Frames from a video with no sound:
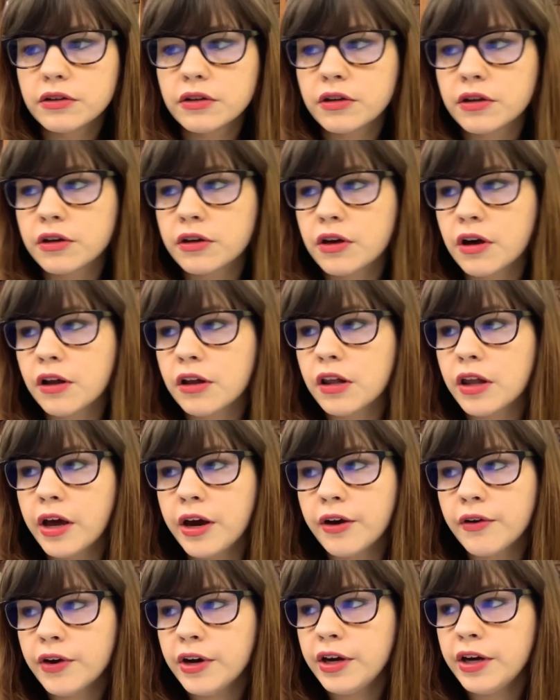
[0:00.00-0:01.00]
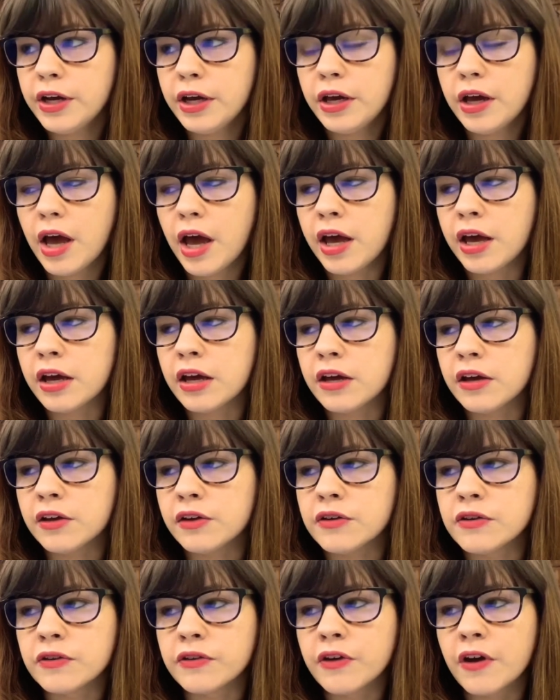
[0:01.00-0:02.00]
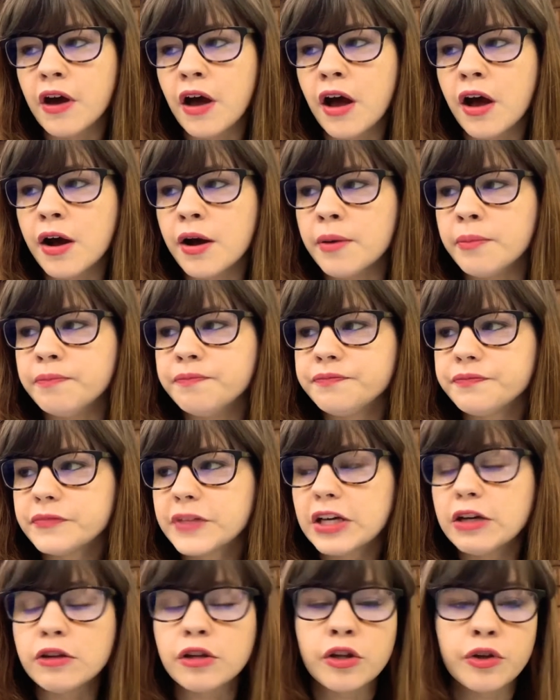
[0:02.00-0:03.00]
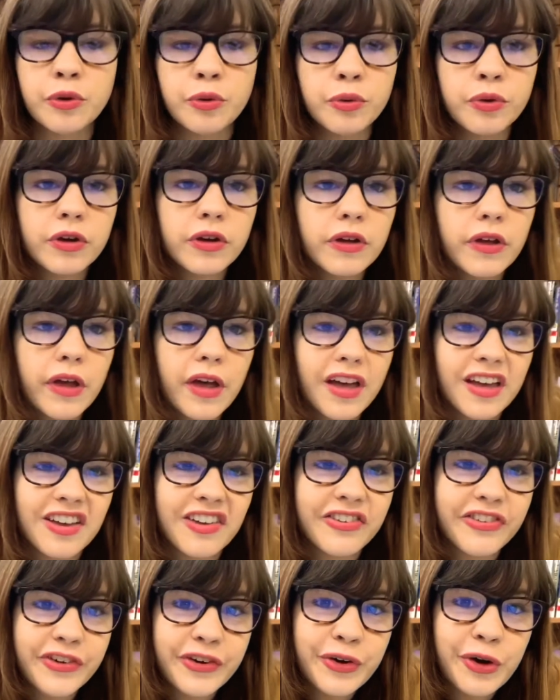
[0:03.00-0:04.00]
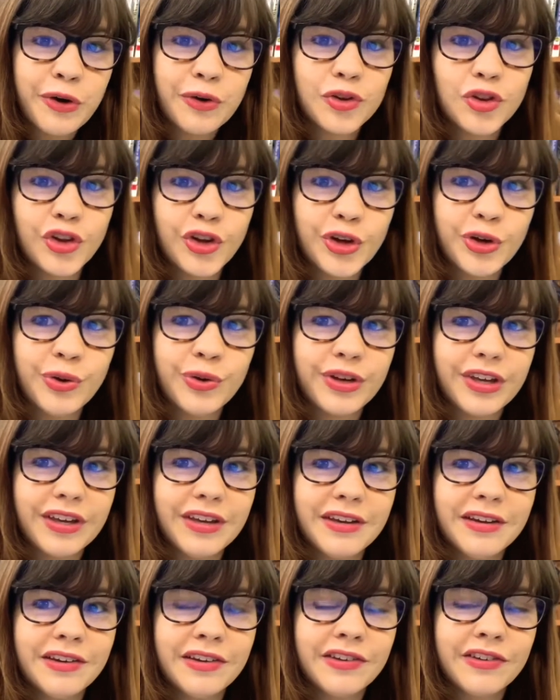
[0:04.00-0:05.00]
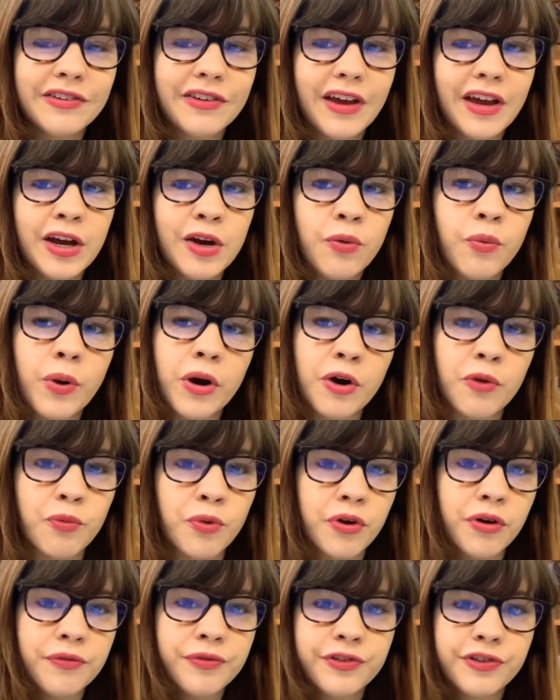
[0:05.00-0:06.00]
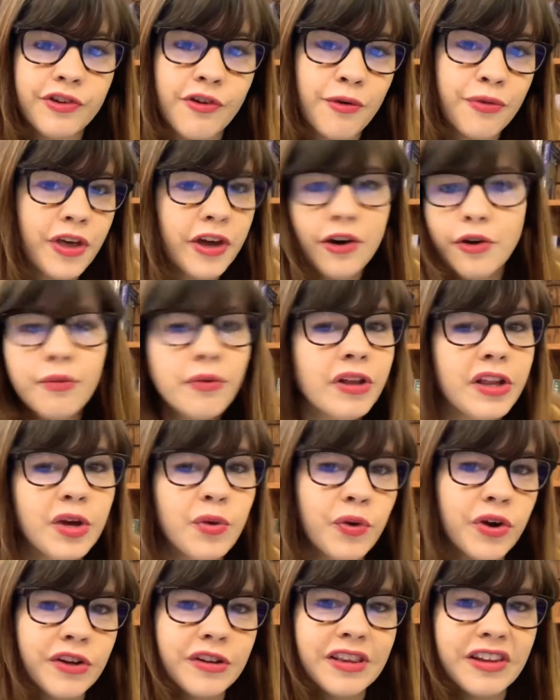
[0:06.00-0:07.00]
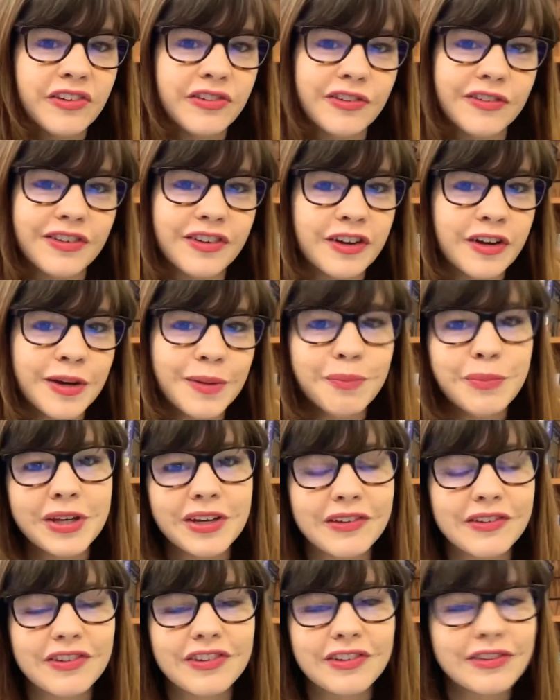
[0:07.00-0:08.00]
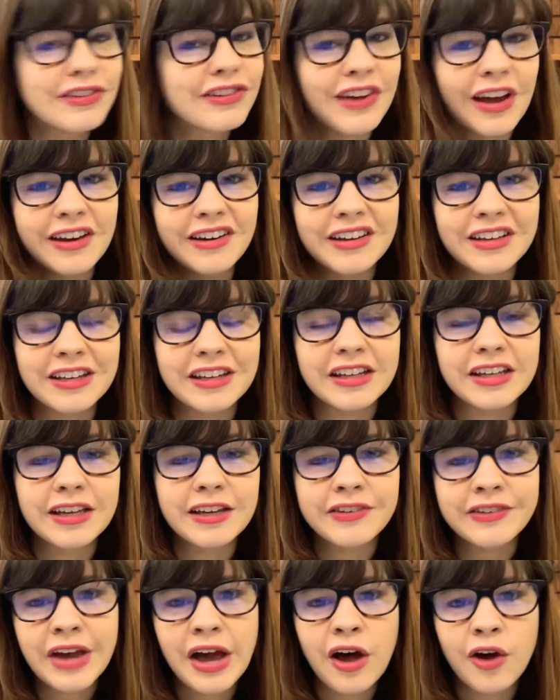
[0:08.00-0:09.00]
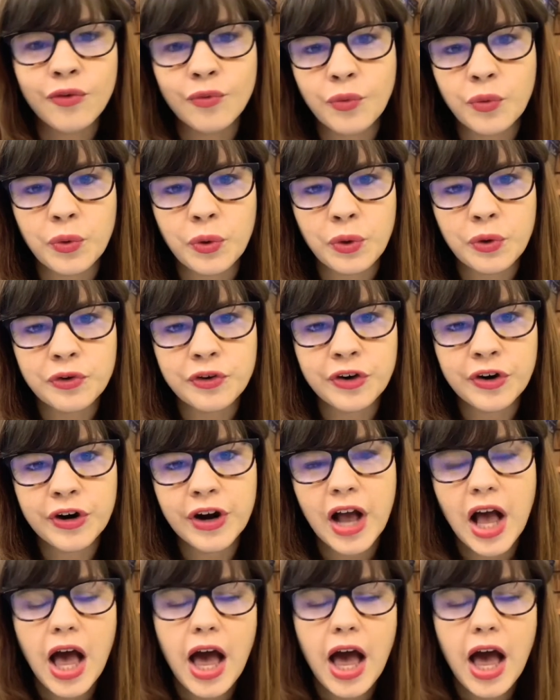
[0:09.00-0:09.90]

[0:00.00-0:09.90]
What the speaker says: Clary and Luke. Because, Luke is a werewolf, so they don't really want to listen to him because he's technically a downworlder.